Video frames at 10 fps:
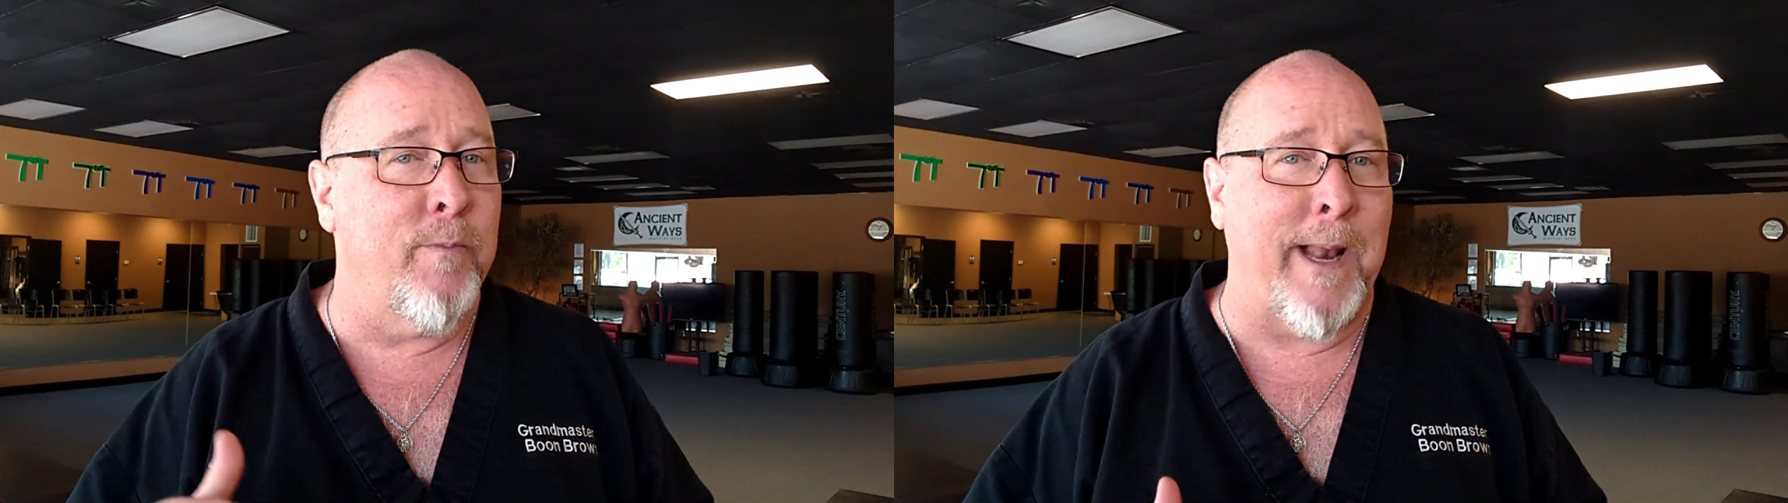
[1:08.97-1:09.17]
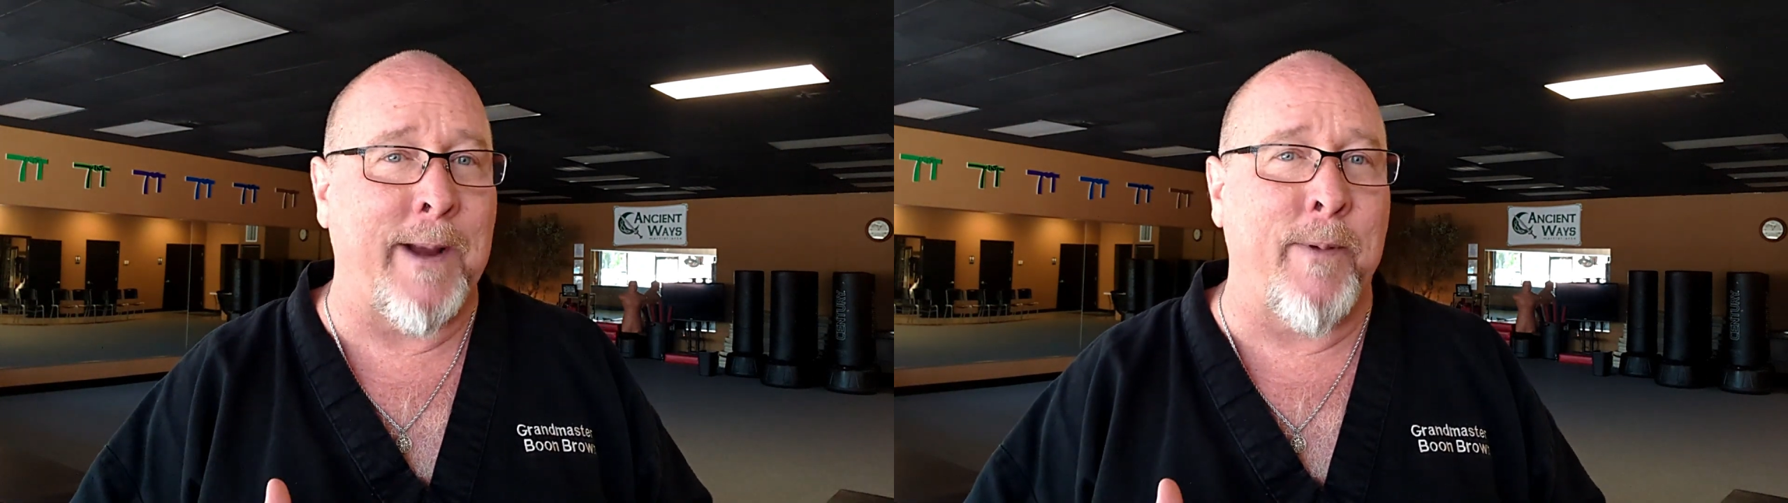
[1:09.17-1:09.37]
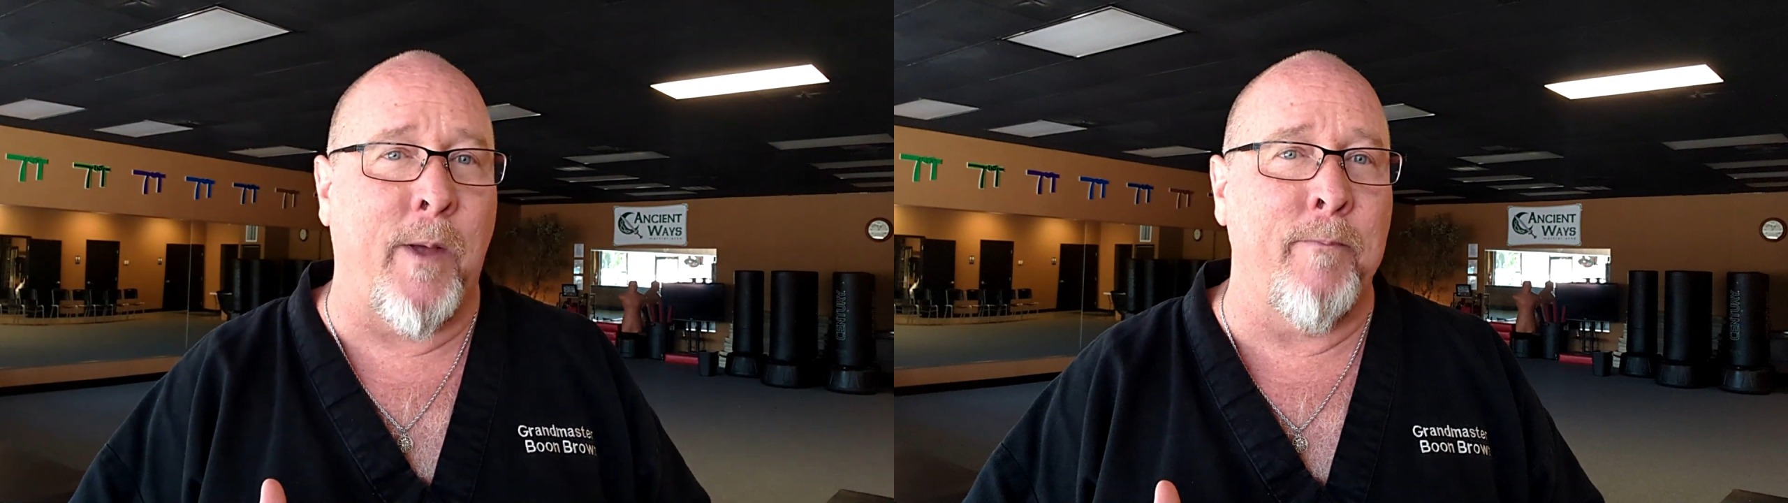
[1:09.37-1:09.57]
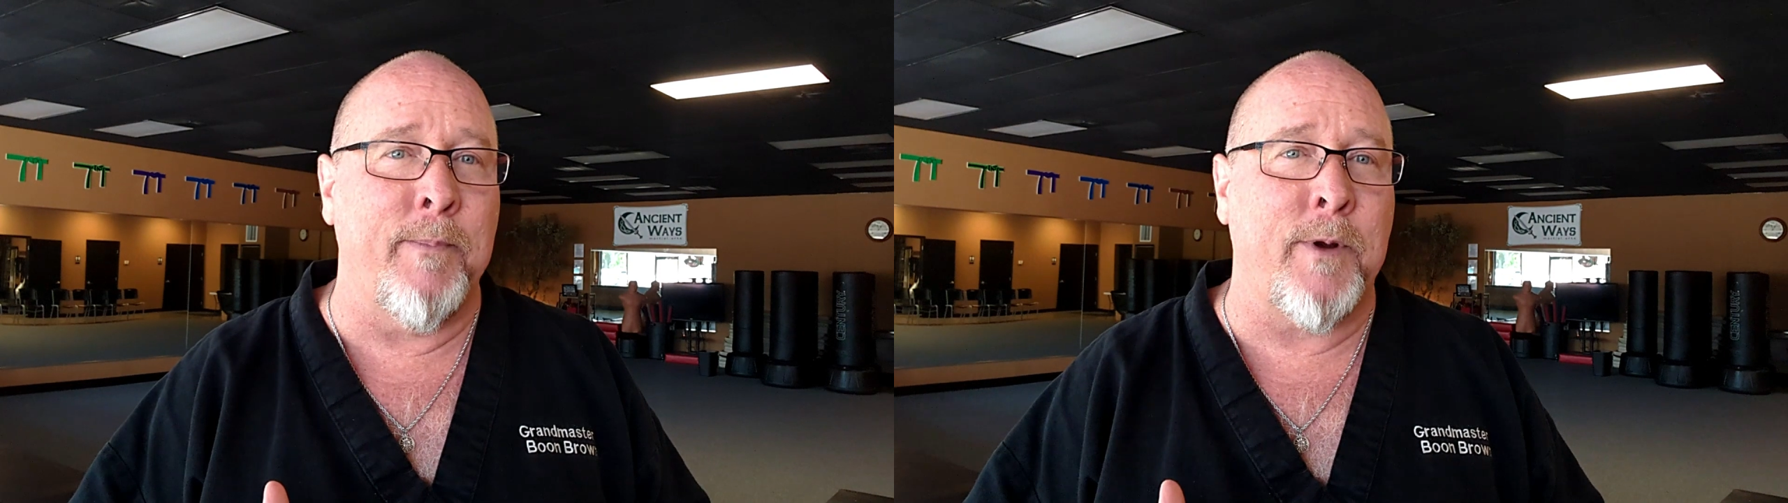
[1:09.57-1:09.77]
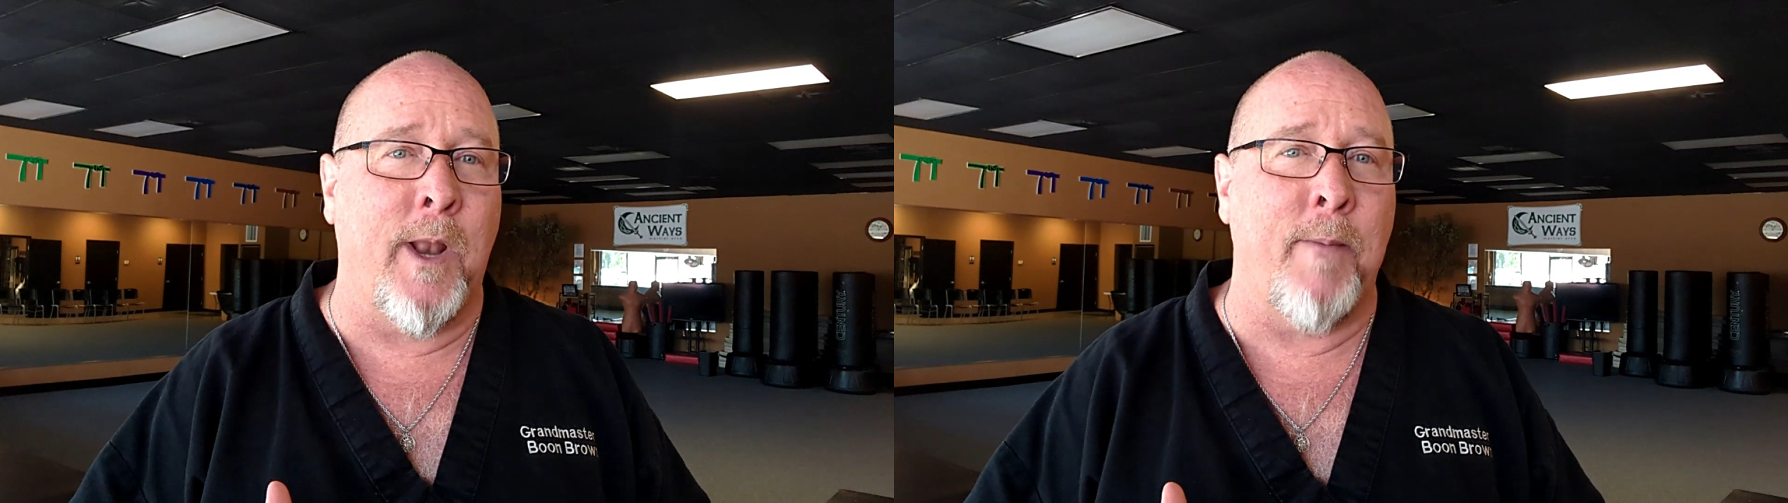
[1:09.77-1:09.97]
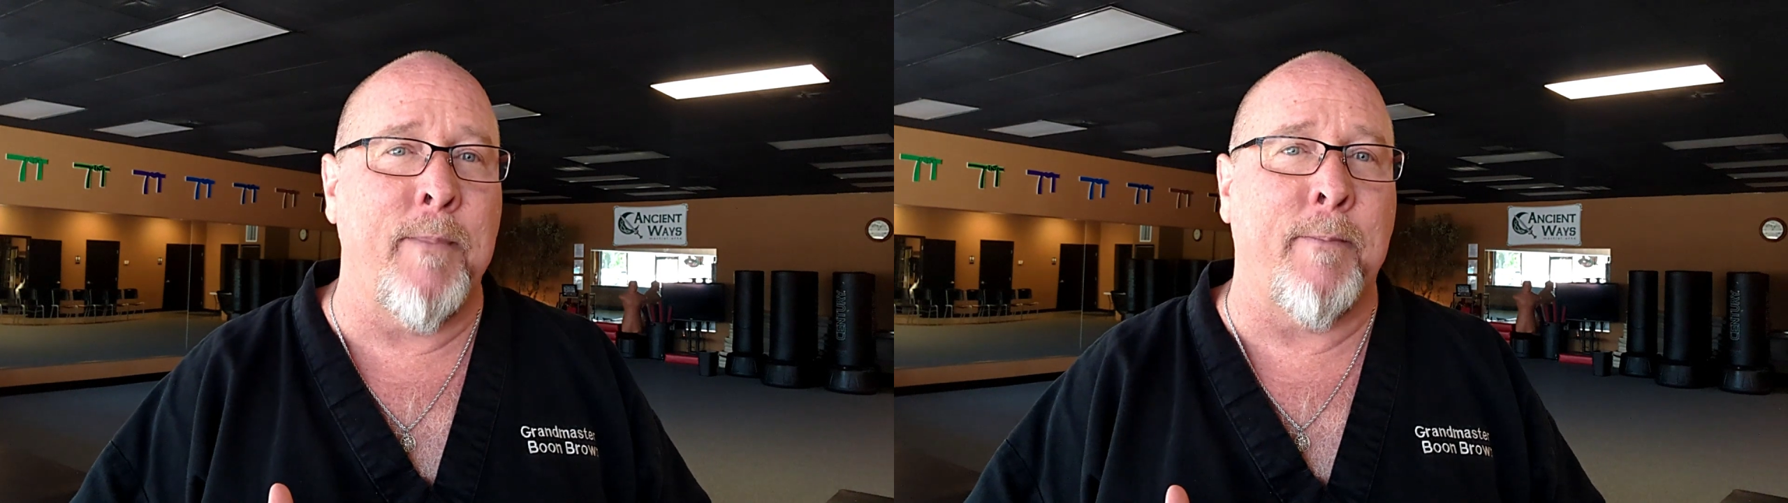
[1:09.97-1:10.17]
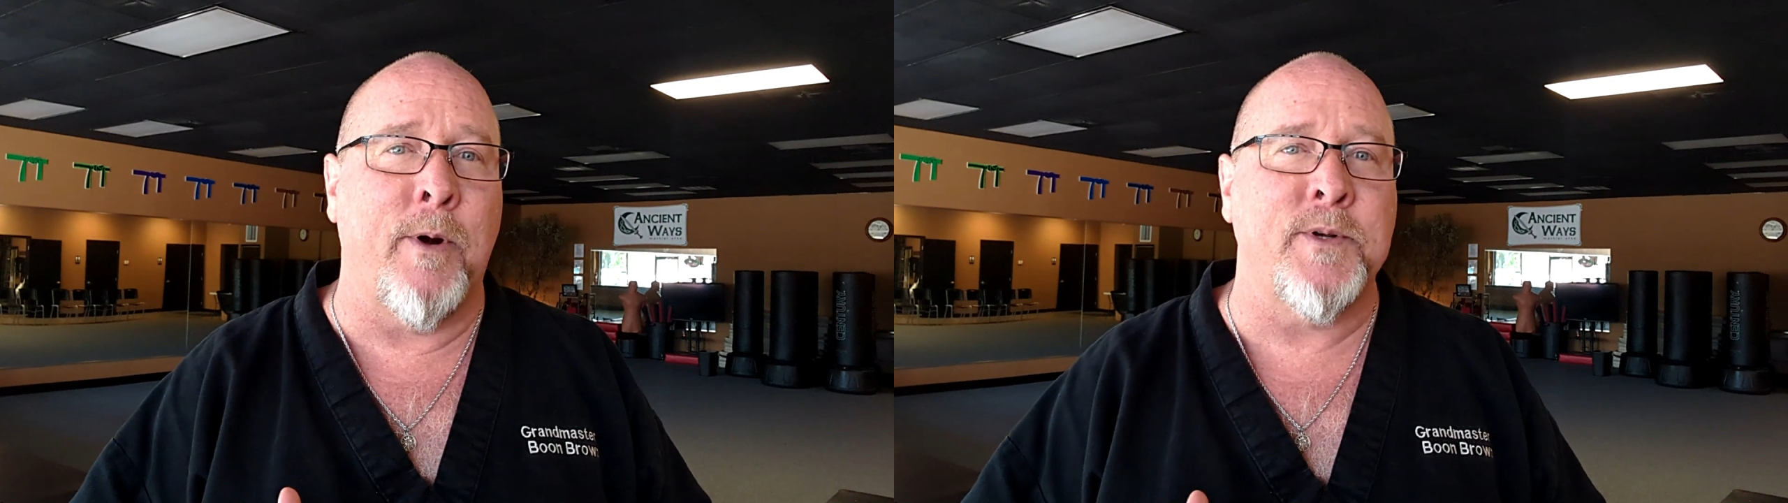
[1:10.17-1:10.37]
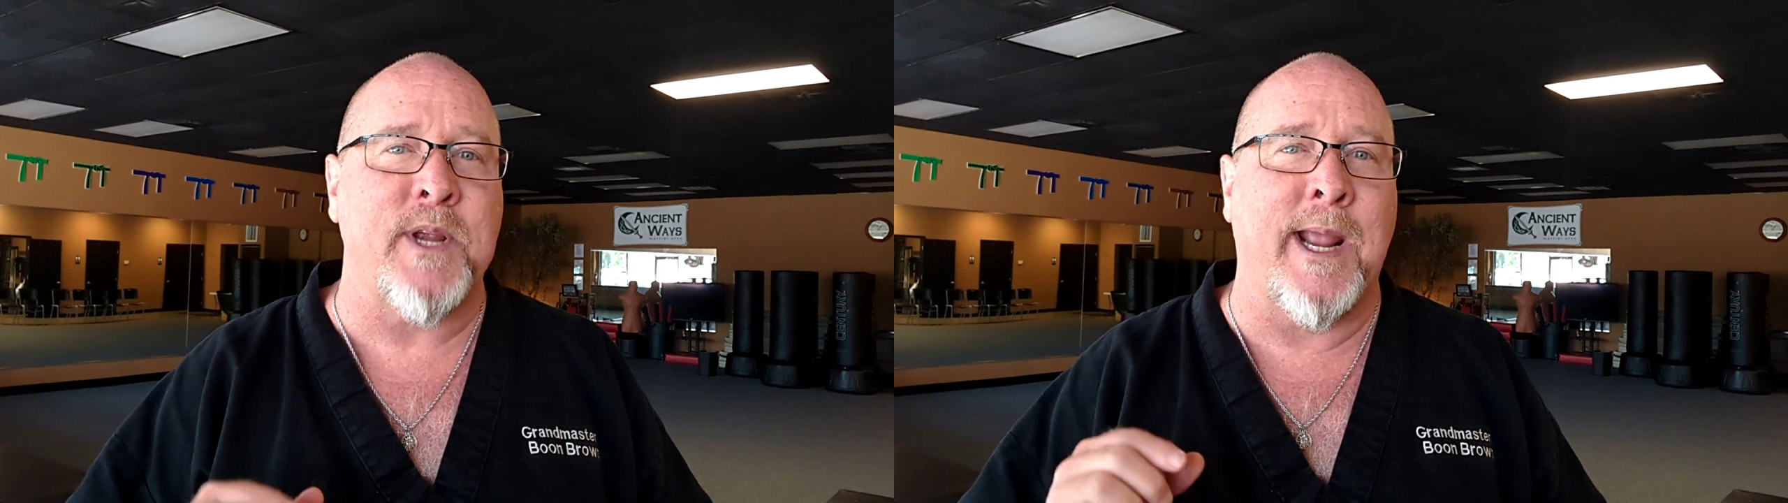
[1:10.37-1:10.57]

Black Belt Club members